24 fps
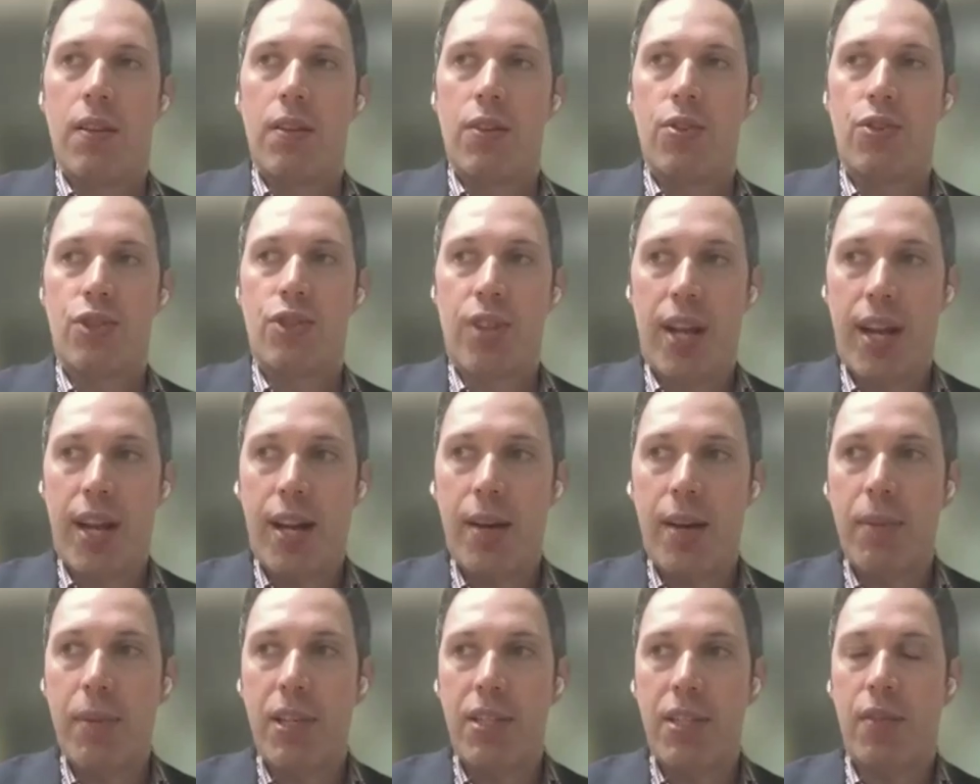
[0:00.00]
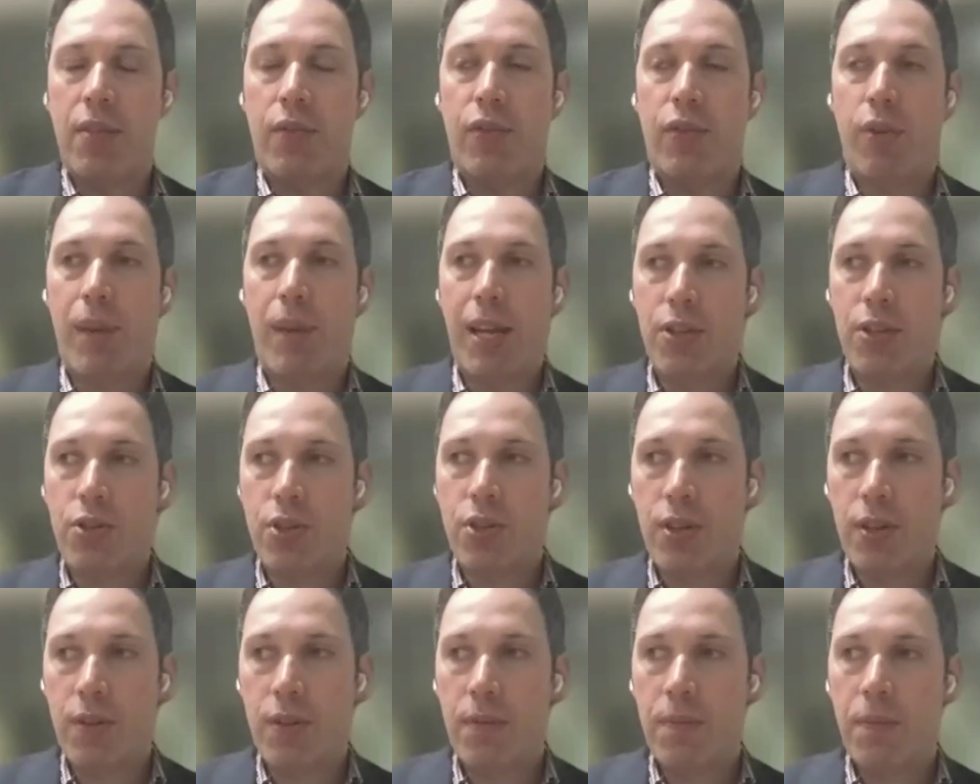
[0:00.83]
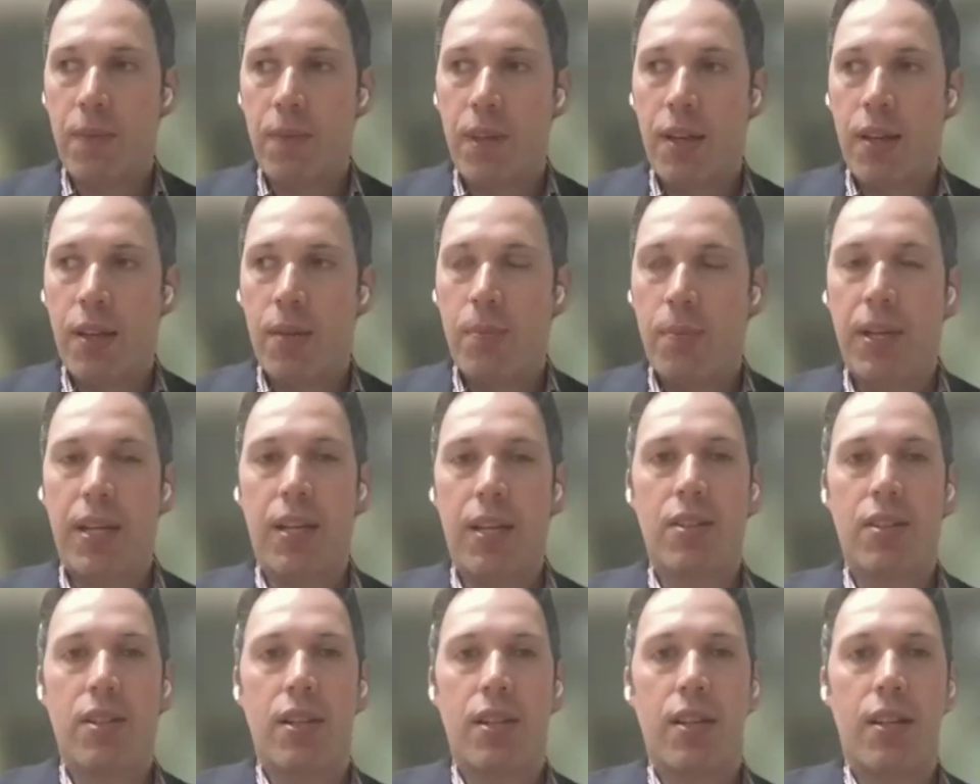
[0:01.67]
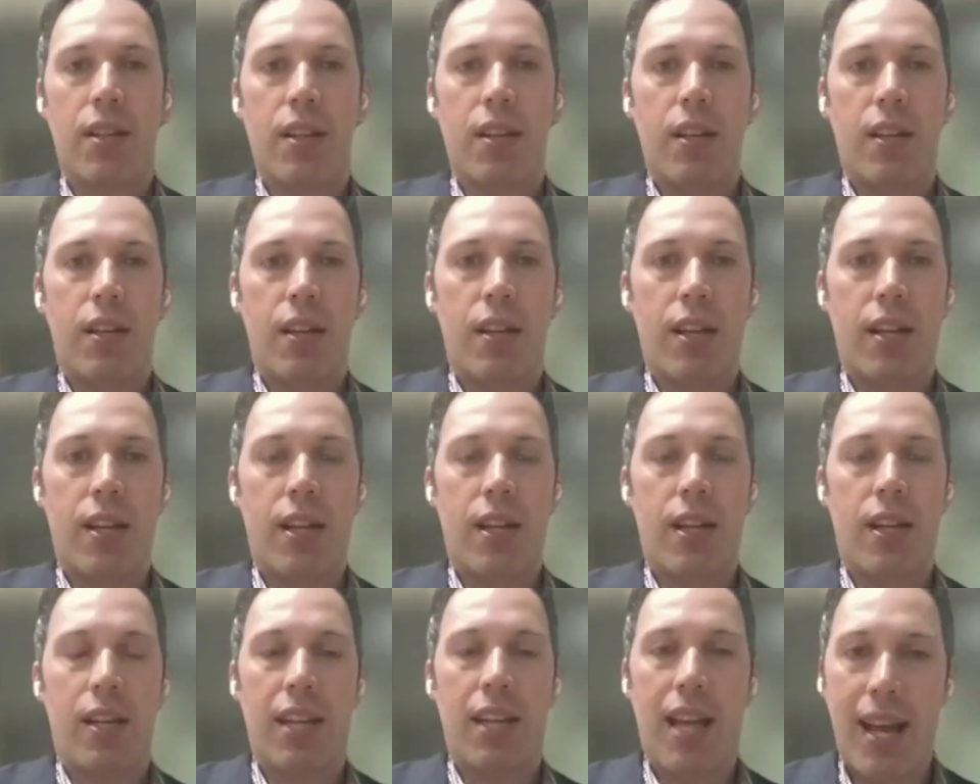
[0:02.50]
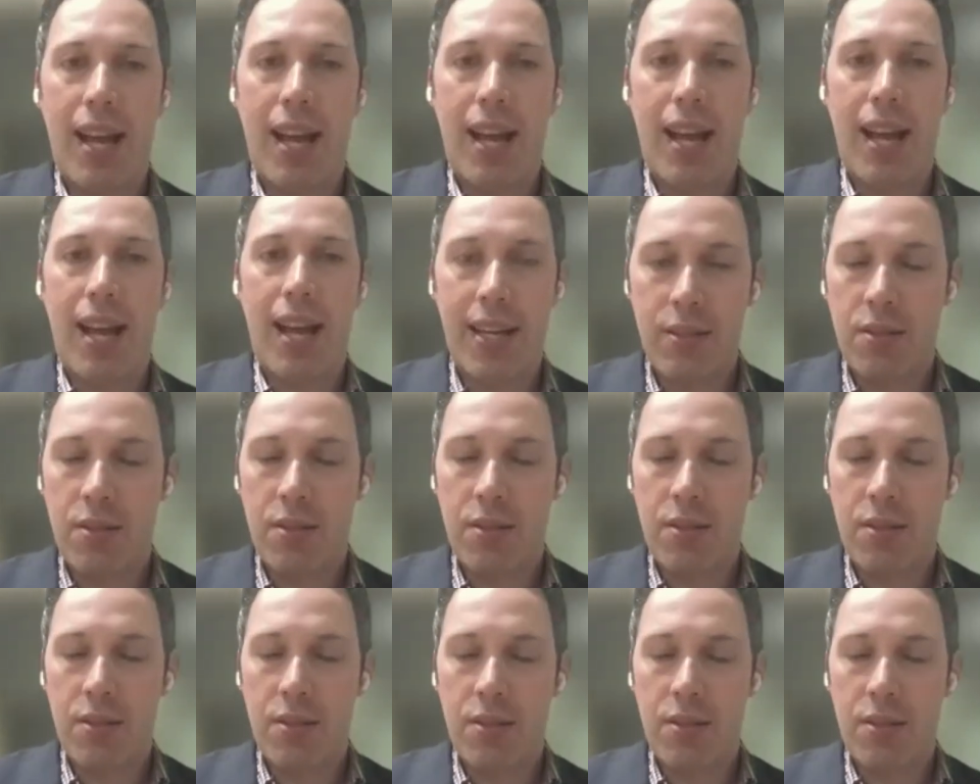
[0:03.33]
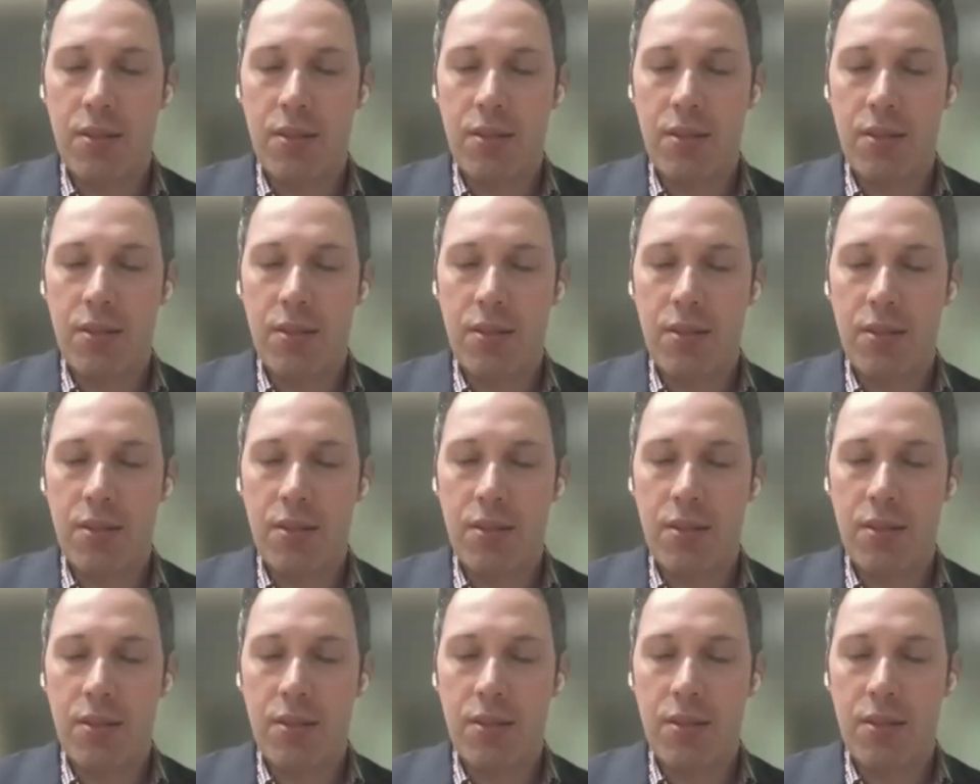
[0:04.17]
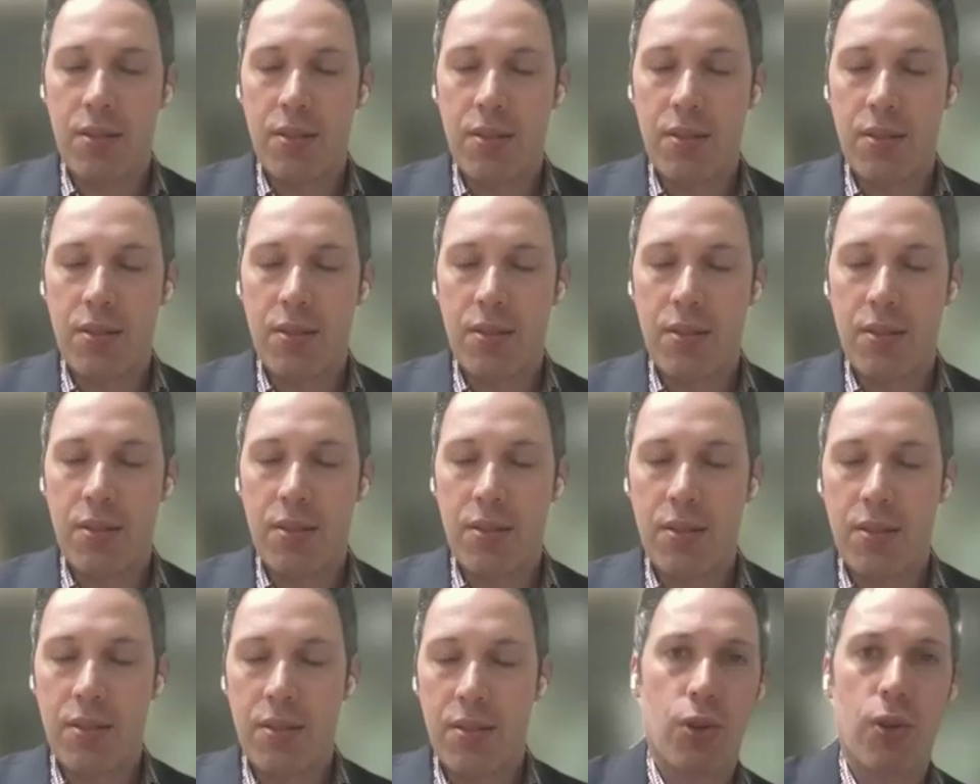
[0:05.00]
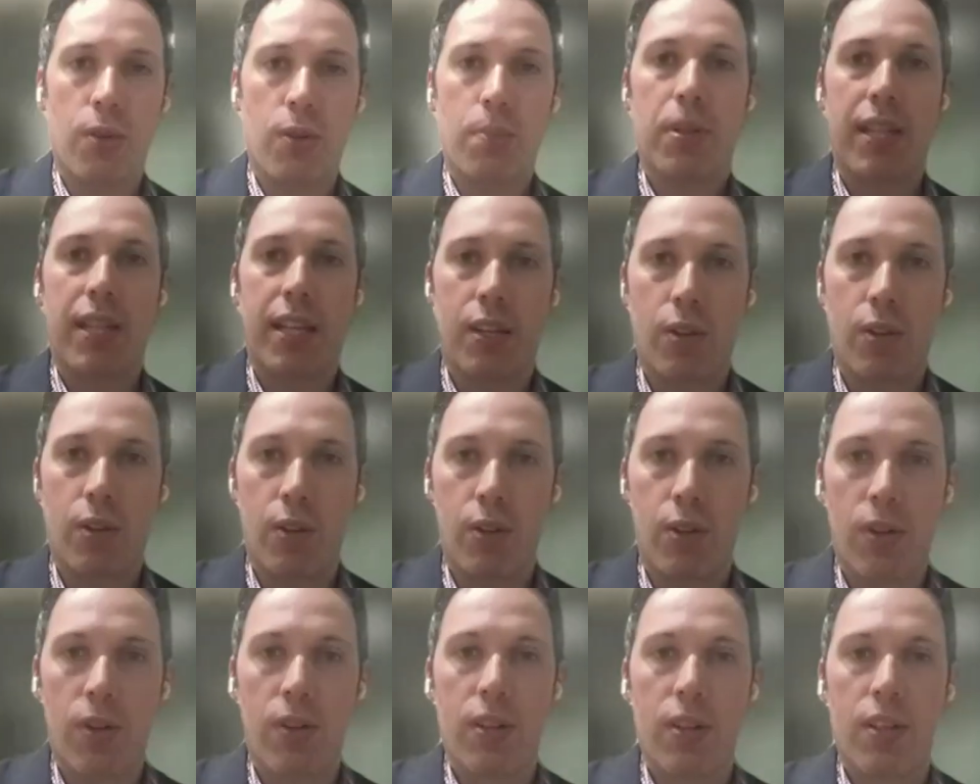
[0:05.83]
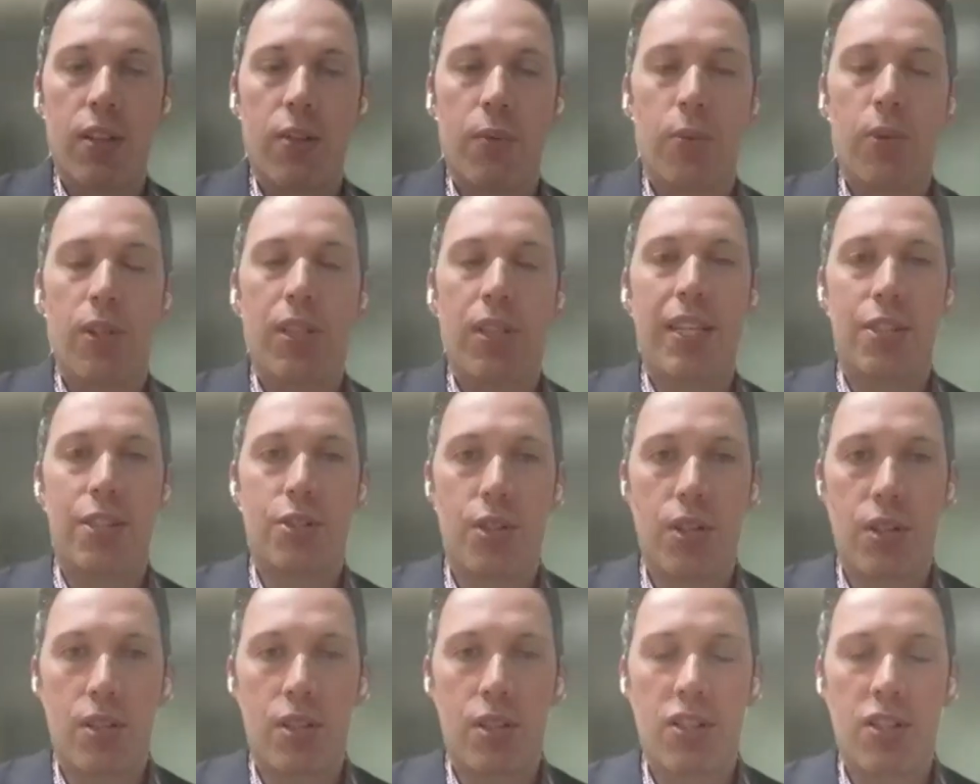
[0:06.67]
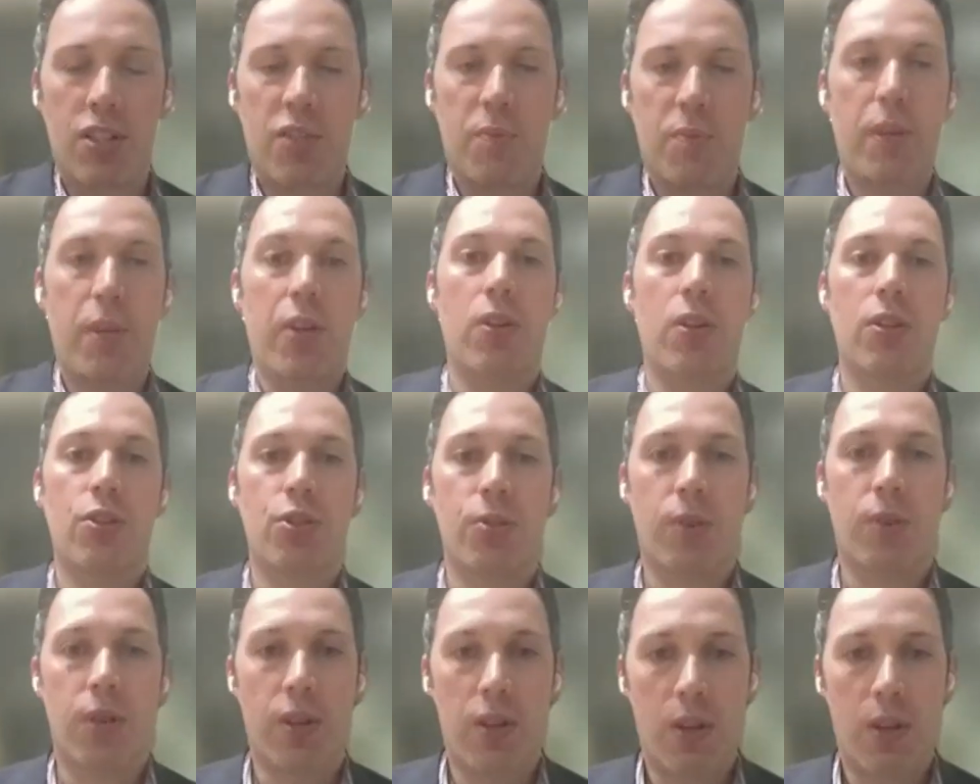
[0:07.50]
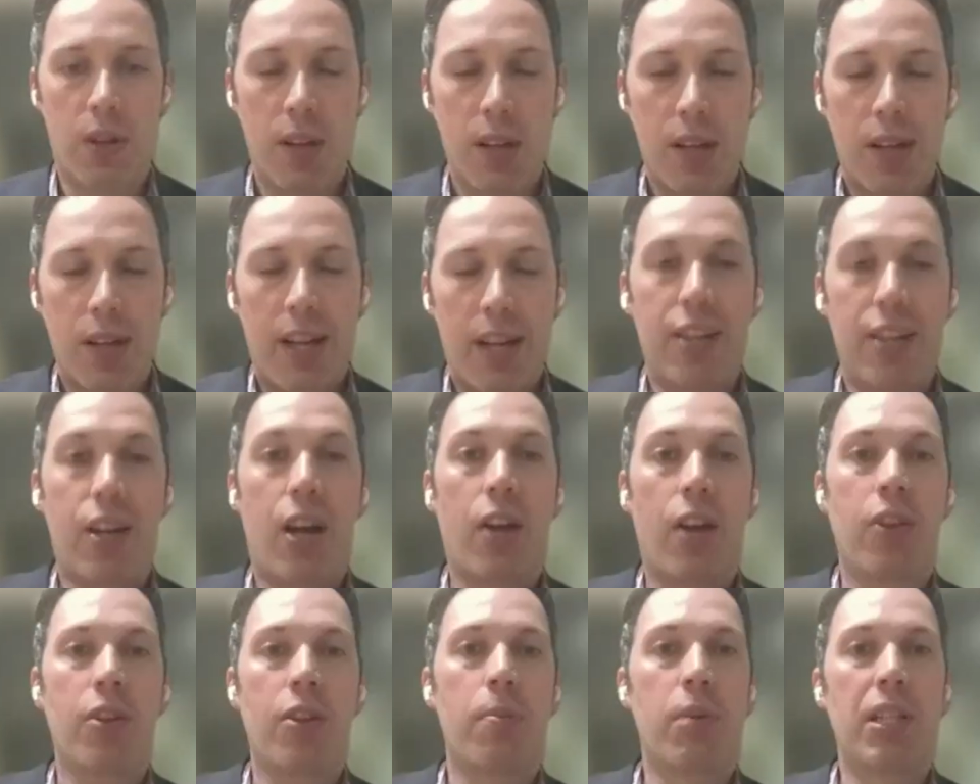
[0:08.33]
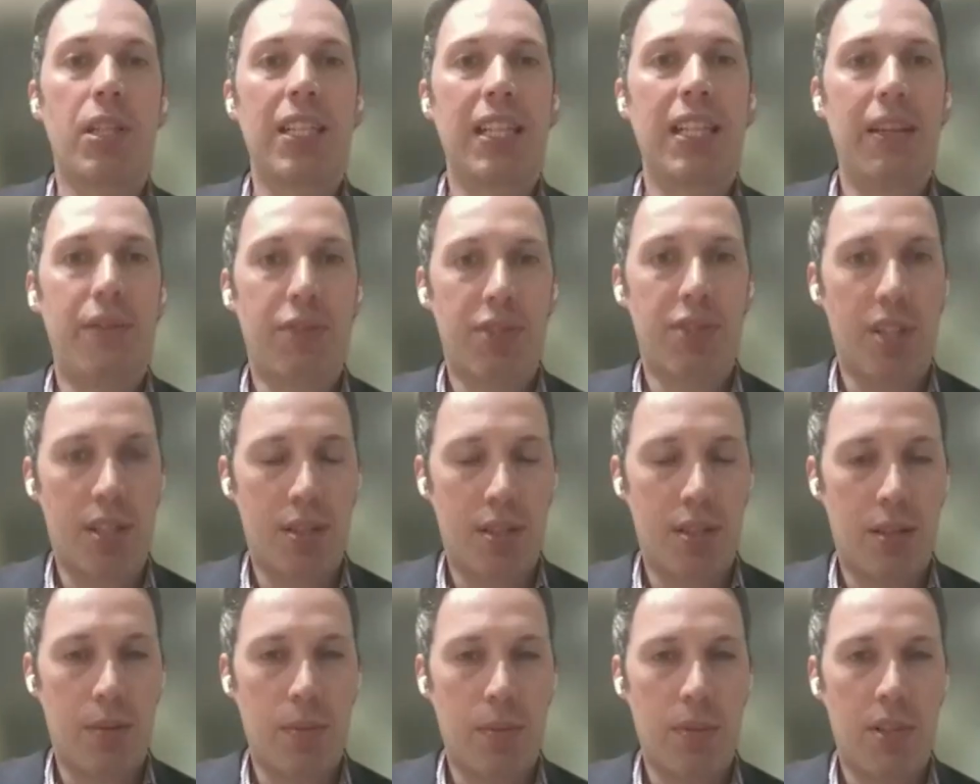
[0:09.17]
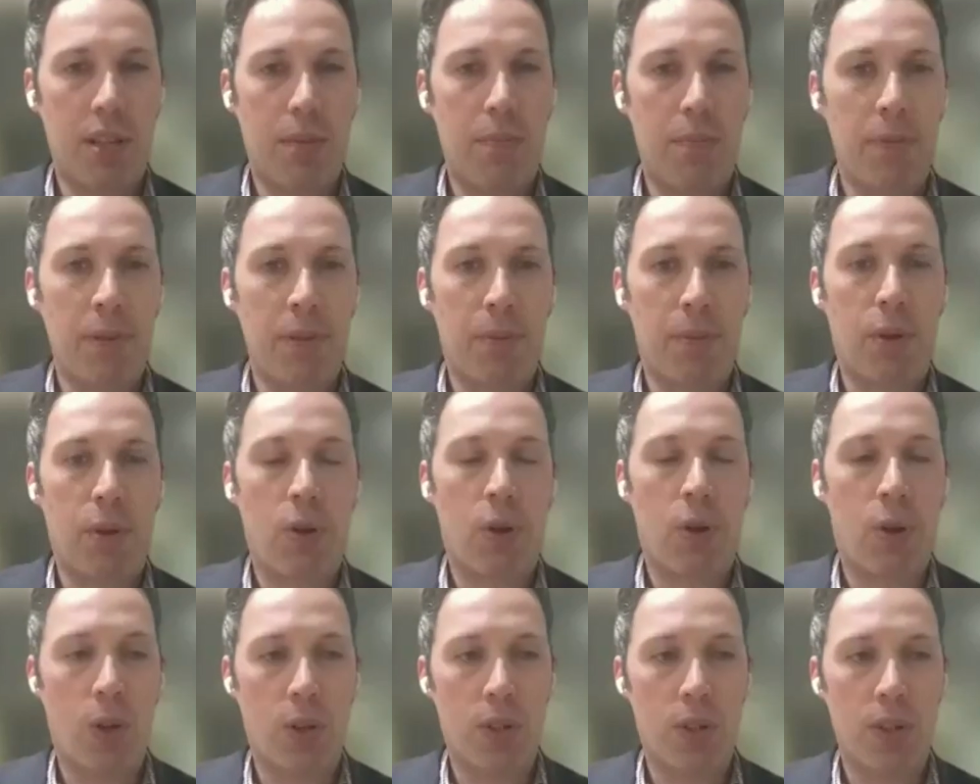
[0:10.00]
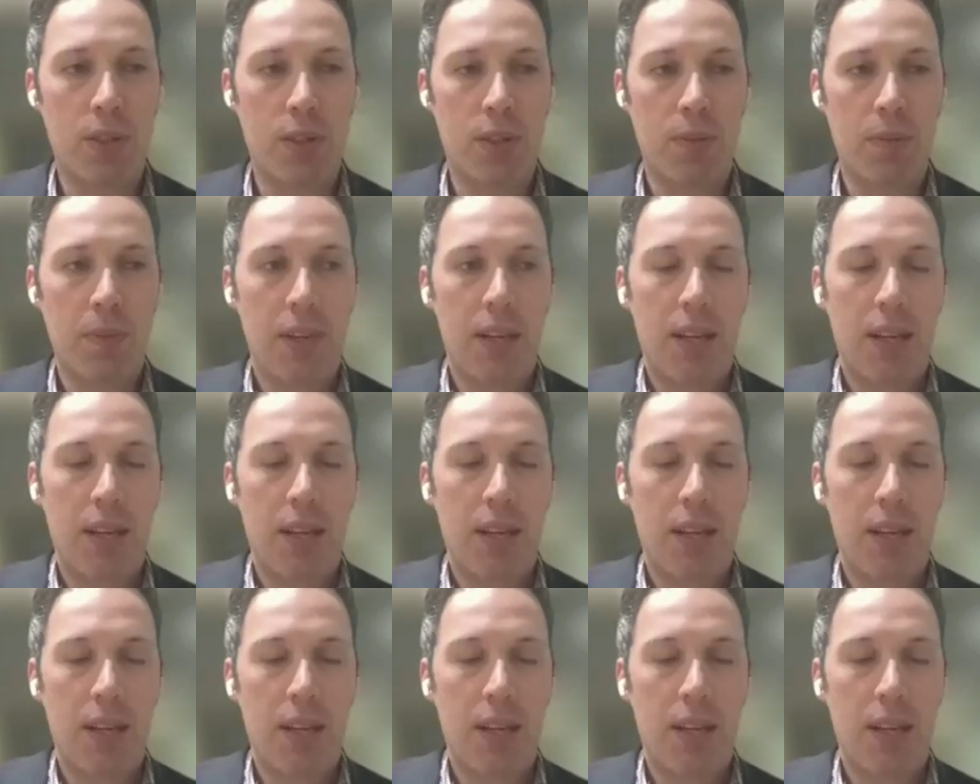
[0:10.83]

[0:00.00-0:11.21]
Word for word: share misinformation because it it aligns with deeply held social political religious, spiritual, and other belief systems that people hold.